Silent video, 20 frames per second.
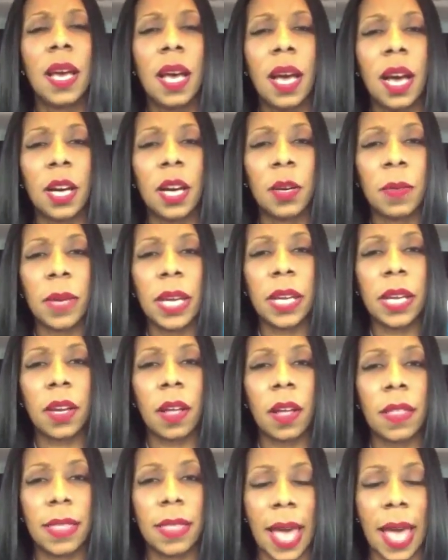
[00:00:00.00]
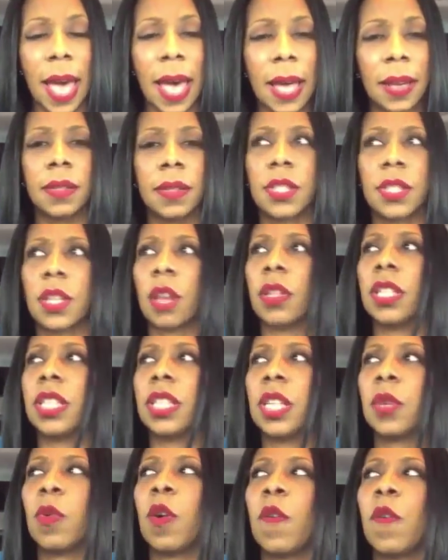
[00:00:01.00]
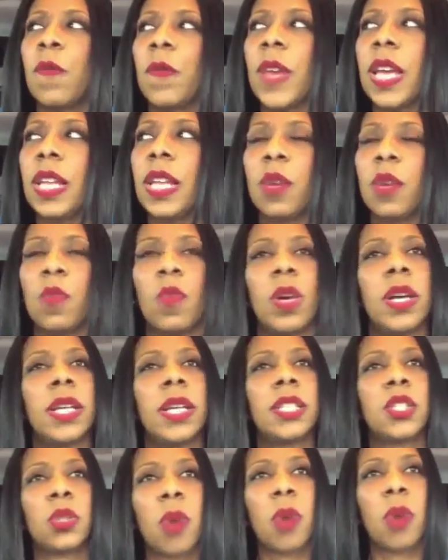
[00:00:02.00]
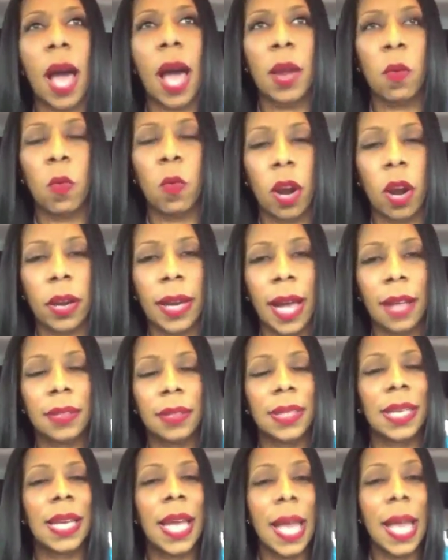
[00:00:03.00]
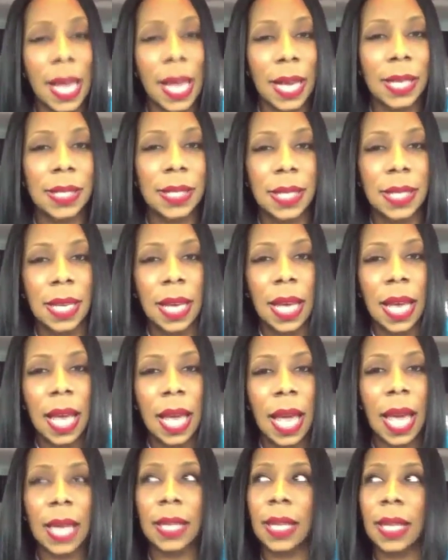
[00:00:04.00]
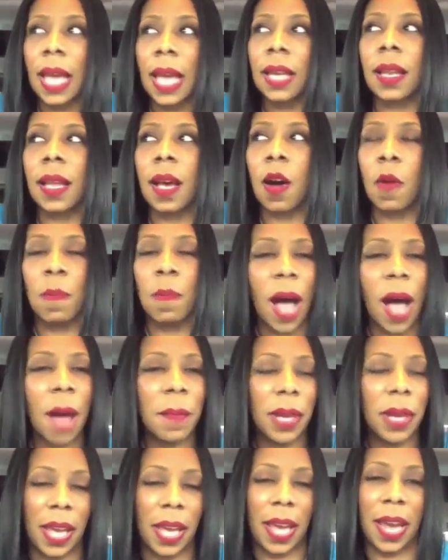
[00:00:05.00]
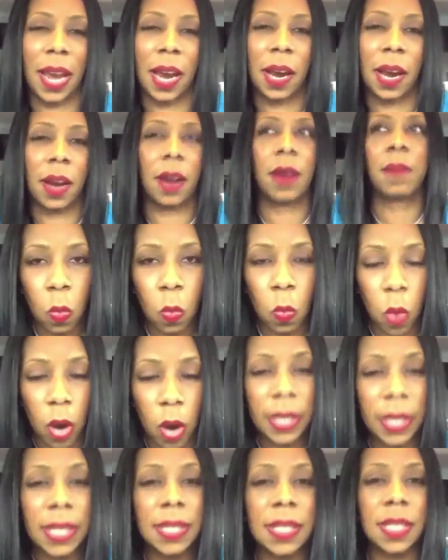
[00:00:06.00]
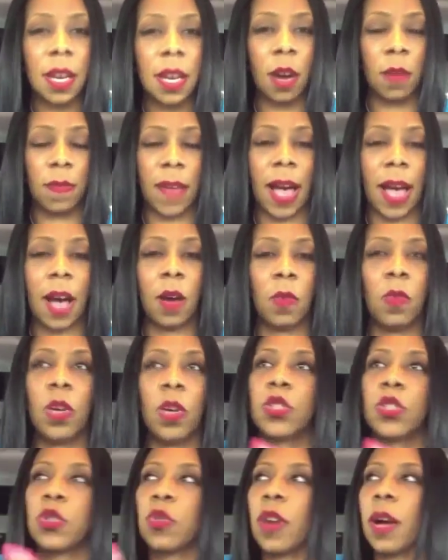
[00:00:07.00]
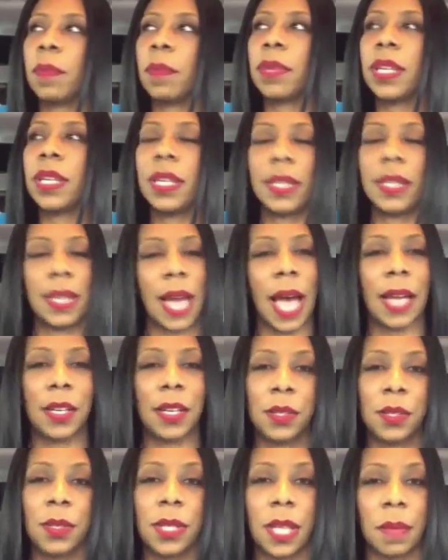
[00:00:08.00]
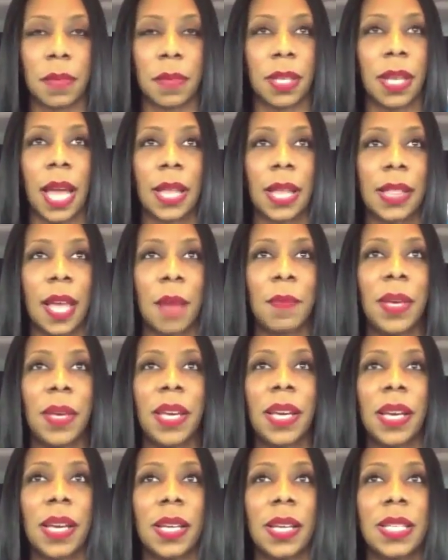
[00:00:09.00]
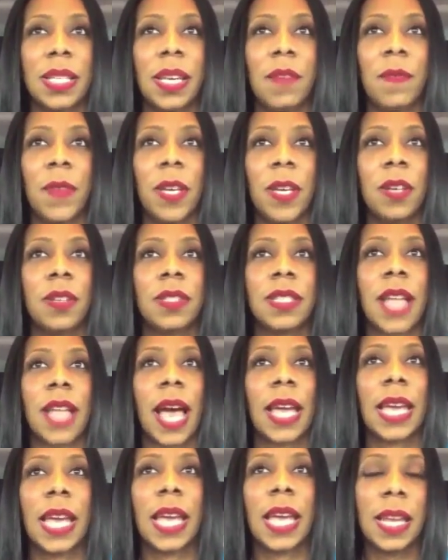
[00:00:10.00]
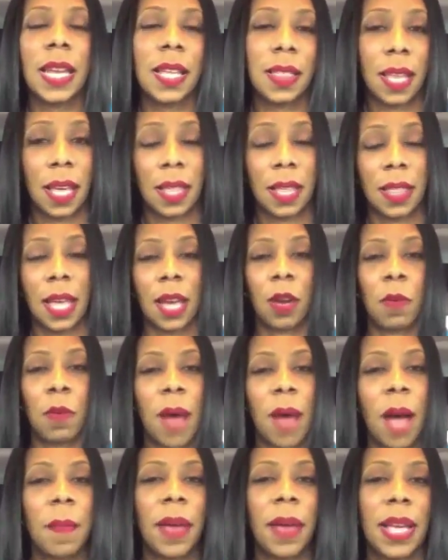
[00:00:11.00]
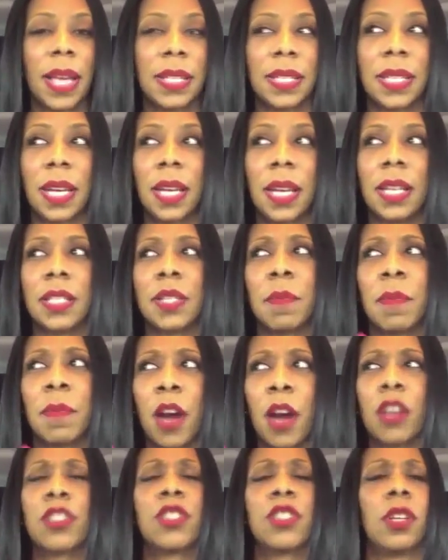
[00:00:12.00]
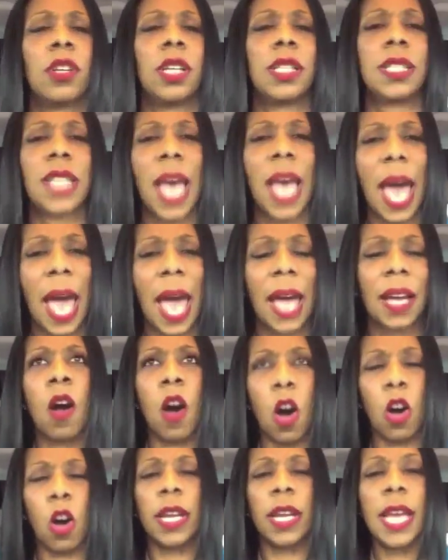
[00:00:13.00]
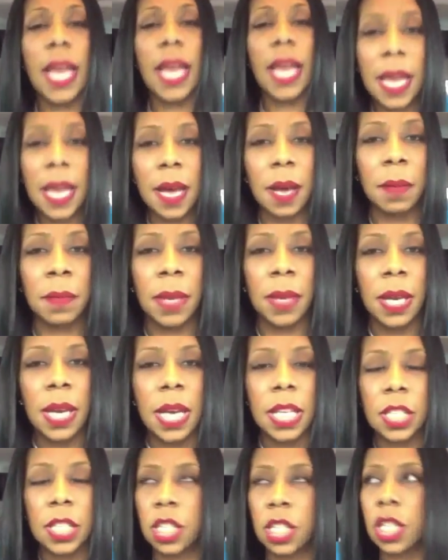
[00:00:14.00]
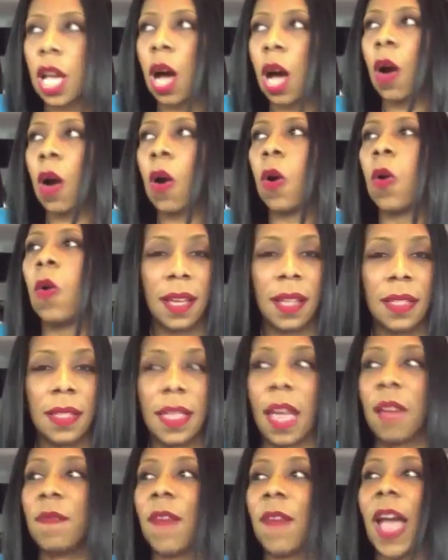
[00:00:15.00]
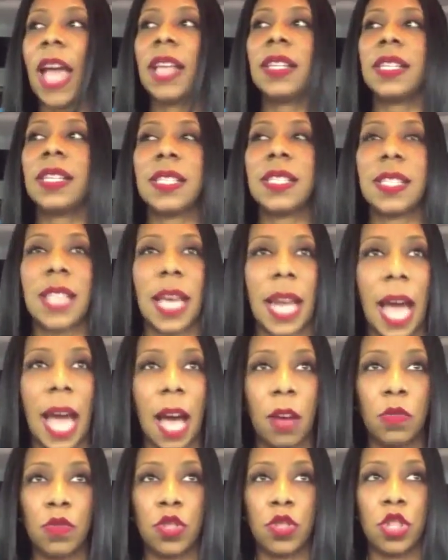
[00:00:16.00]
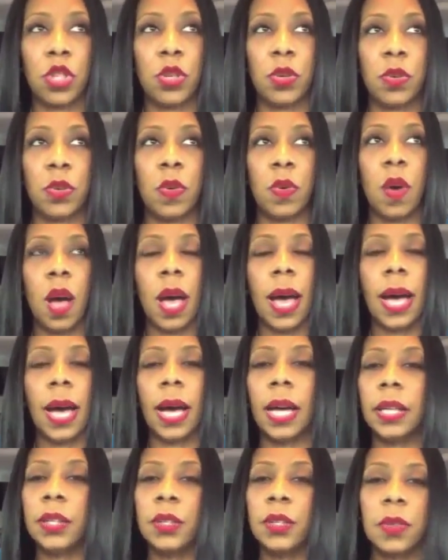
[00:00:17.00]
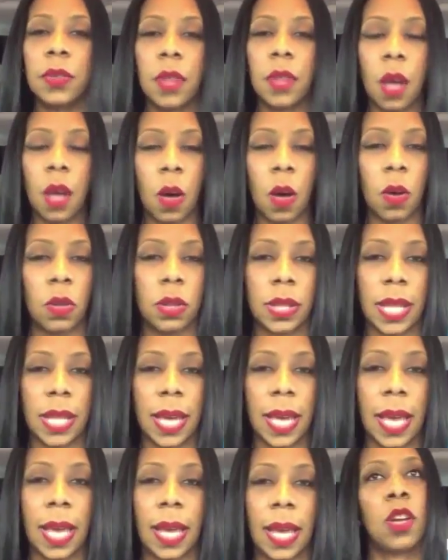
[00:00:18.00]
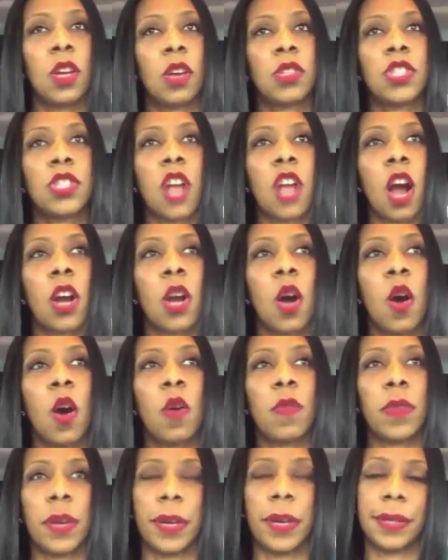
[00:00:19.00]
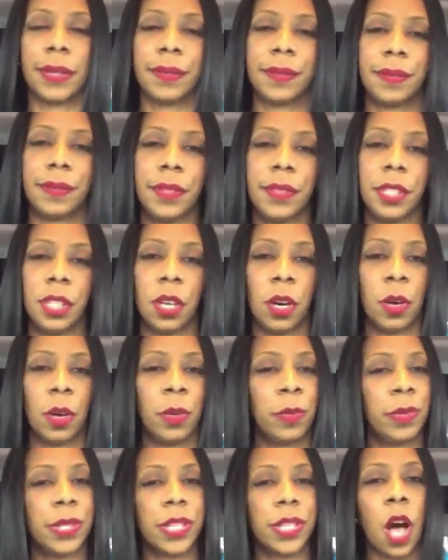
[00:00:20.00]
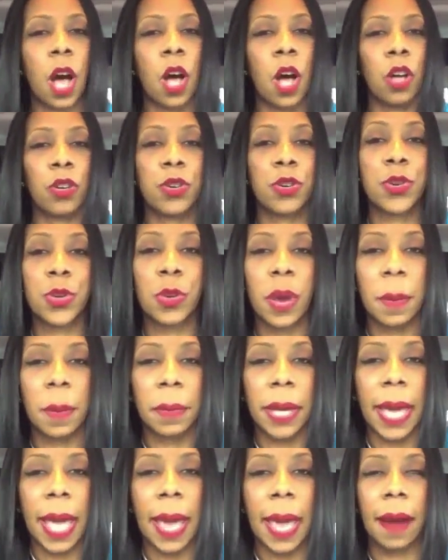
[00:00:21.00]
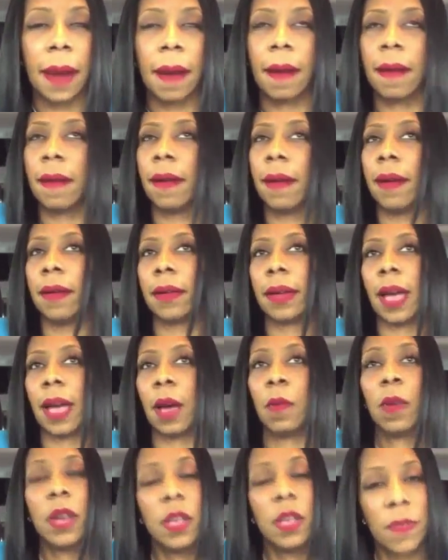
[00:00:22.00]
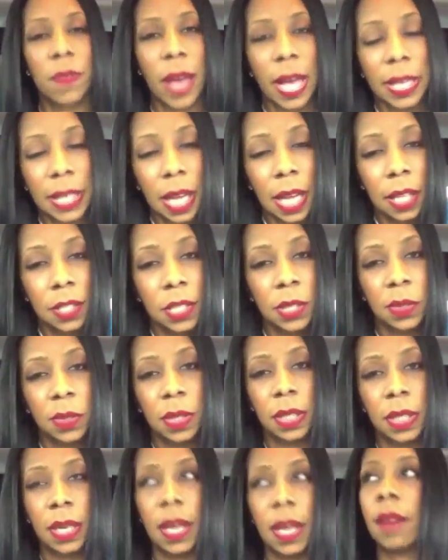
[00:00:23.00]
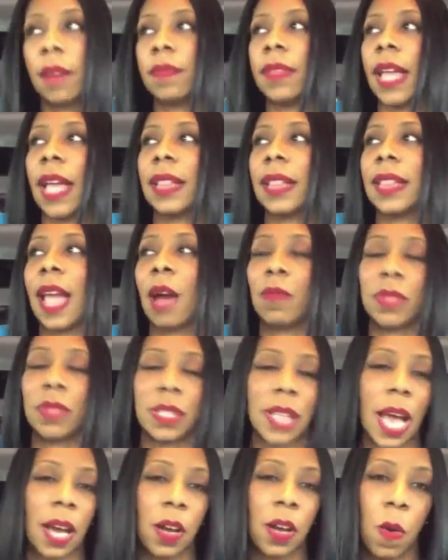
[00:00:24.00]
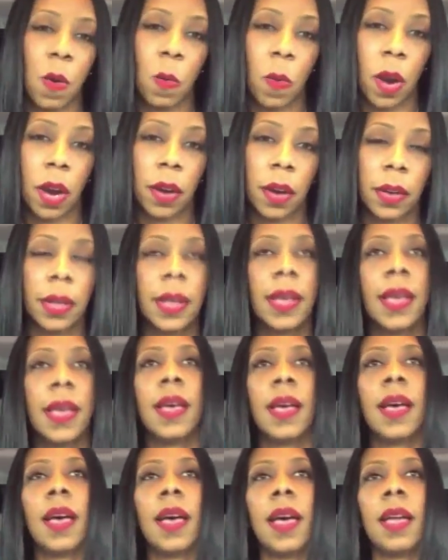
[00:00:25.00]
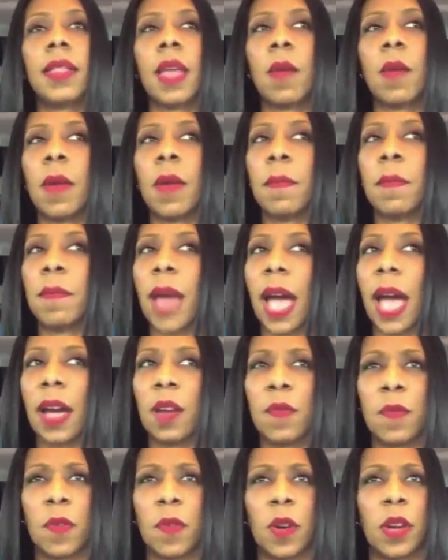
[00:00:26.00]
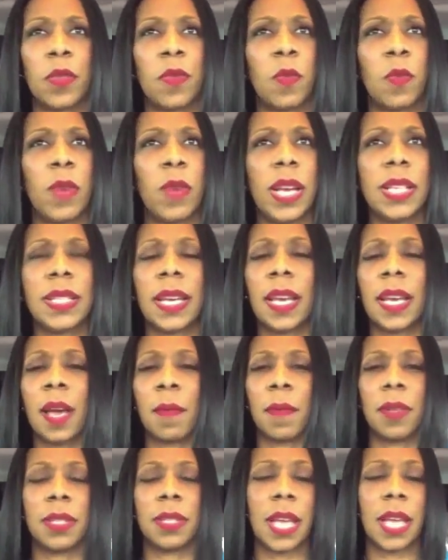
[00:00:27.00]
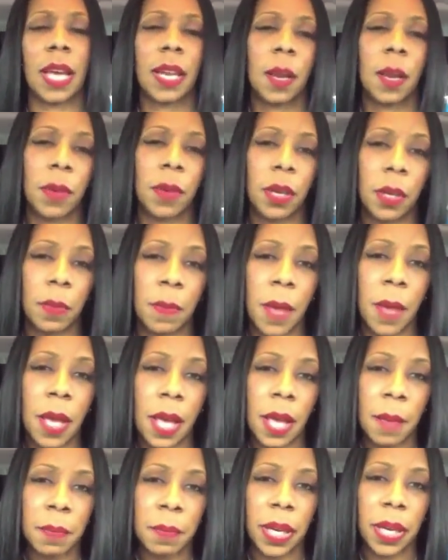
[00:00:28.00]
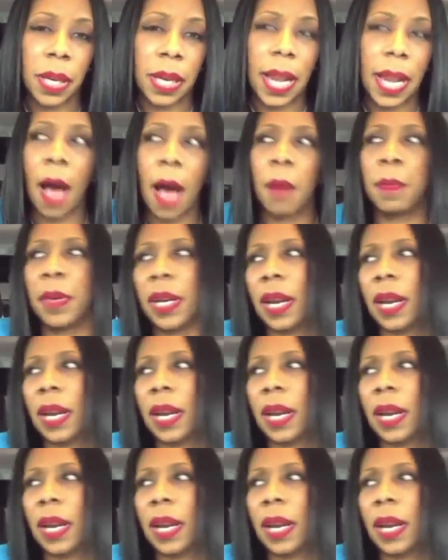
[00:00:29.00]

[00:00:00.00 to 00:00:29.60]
agreed on that. So the general feeling was try to work out the kinks and let Obamacare work itself out. Well, Trump could not do something like that because he feels like anything that Obama has done is a personal attack on him. So they vainly set out to undo the whole thing, start over, and, you know, it was called Trump Care. Okay, well, he found out soon enough that that was not going to work. They went back and forth for weeks. They kept on saying they were going to put it out.